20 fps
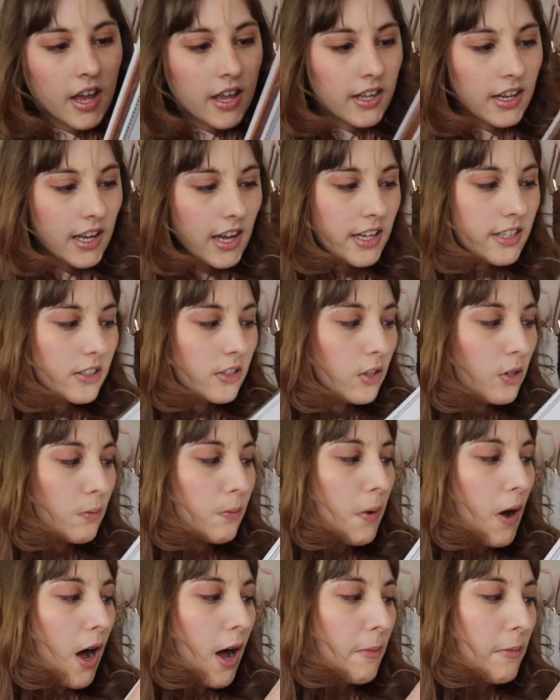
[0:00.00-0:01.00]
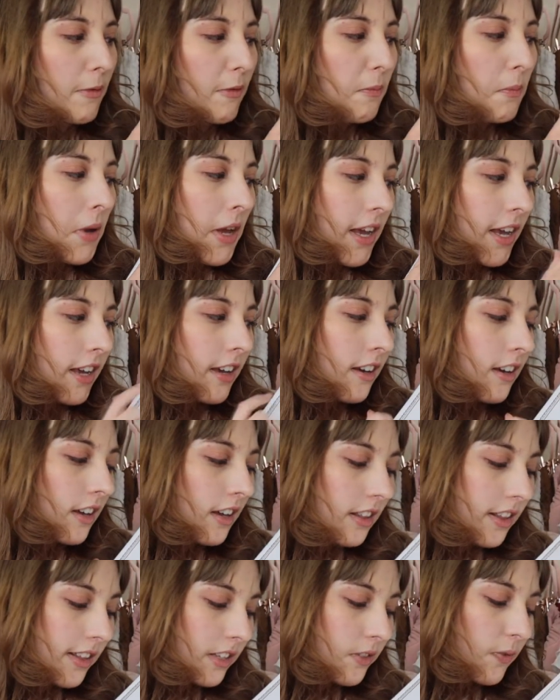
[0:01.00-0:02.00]
It has a little pop of pink
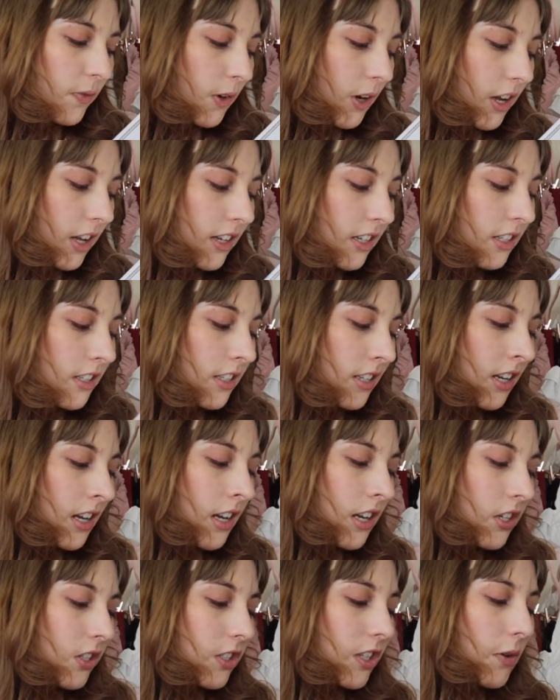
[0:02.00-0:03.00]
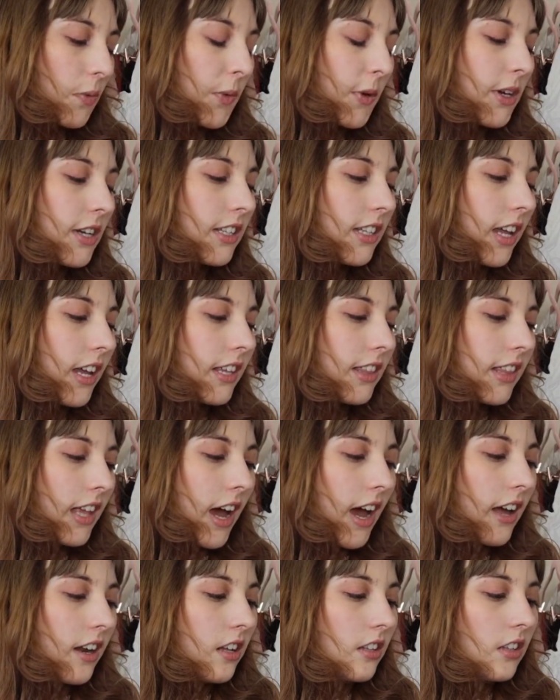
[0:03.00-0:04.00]
at the front. So I really like
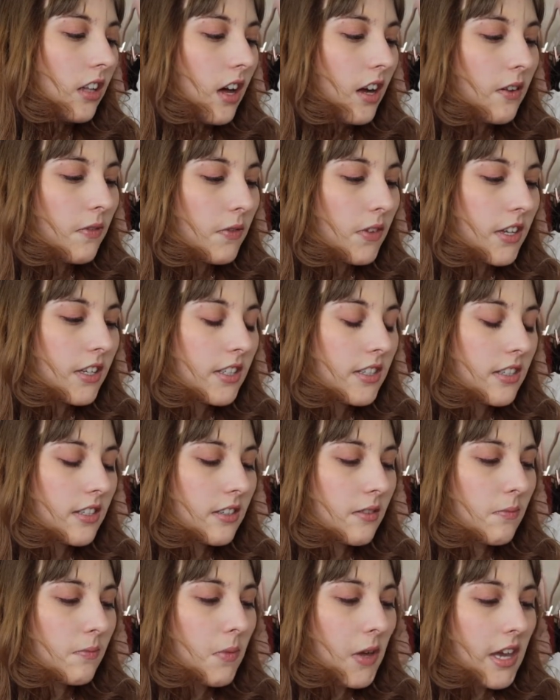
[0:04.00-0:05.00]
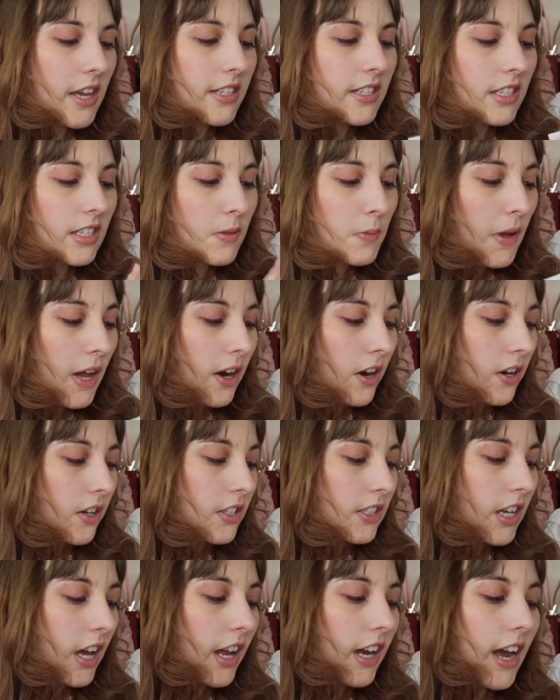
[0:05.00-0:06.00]
that. A lot of this, because it's
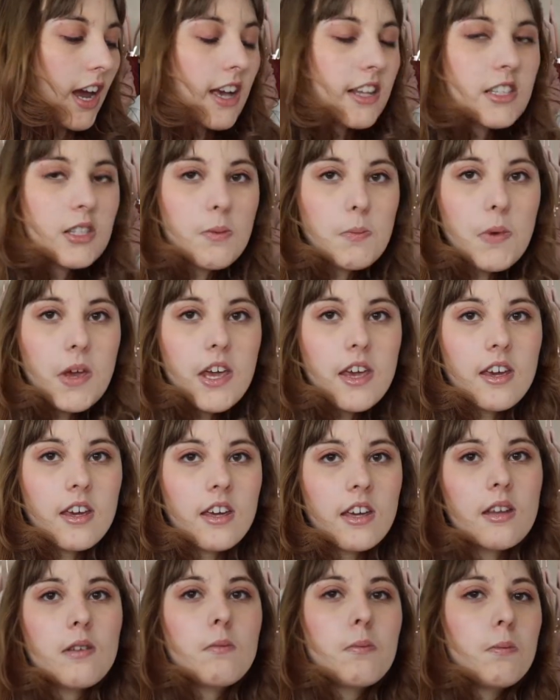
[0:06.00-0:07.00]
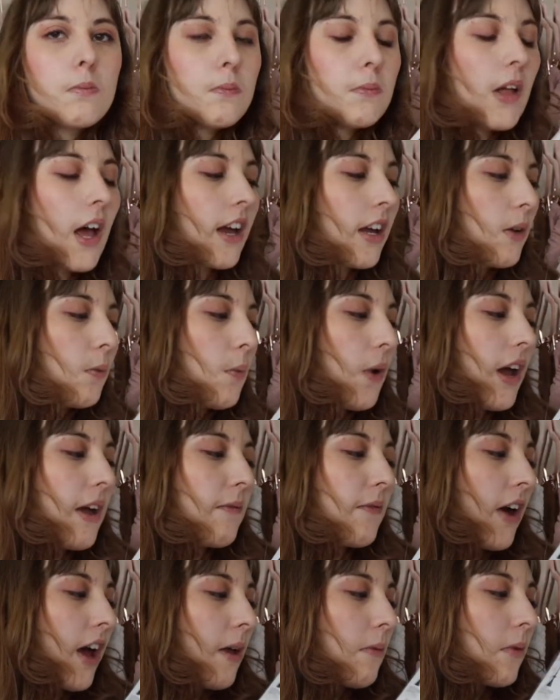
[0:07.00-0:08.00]
Paris, kind of has the pink and black and
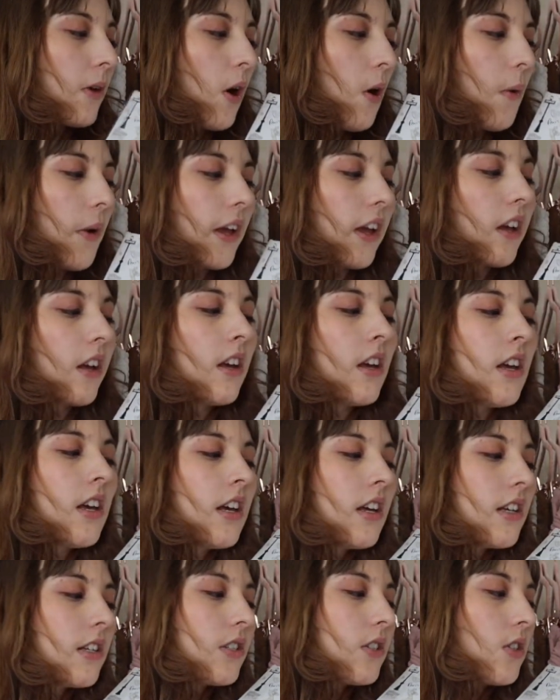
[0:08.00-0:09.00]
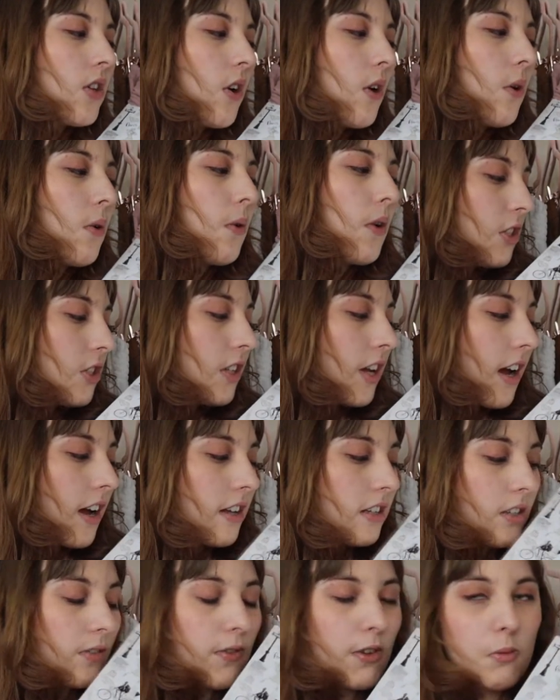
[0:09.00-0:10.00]
white vibe going. So it just
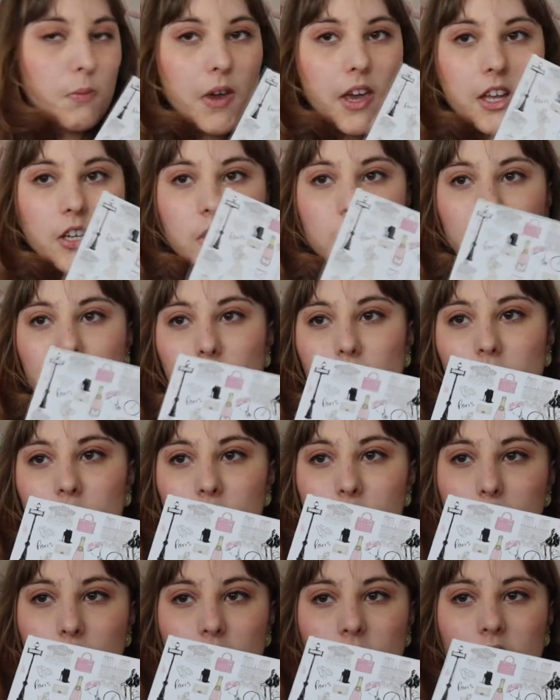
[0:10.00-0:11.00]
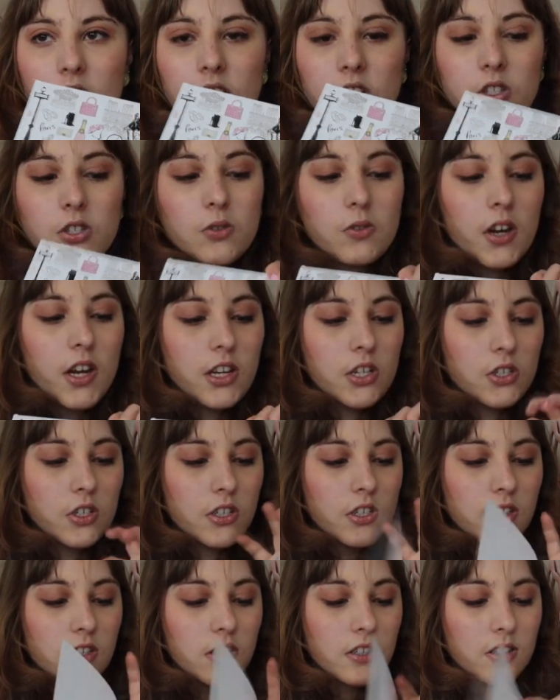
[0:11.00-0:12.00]
has a few pages of really pretty
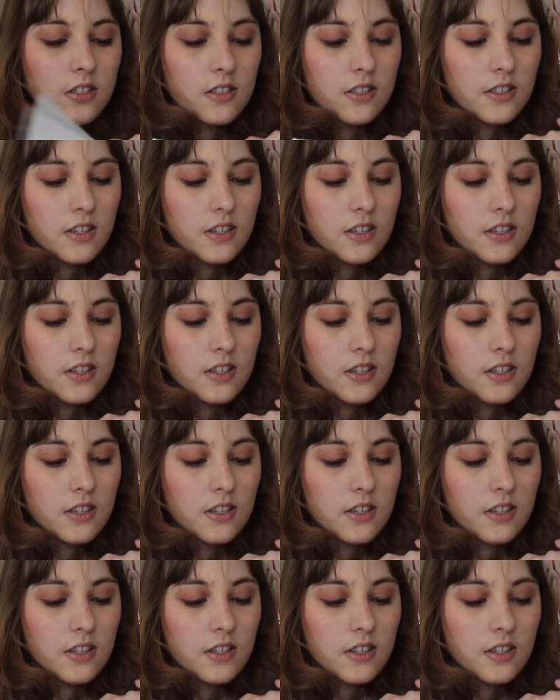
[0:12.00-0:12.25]
illustrations.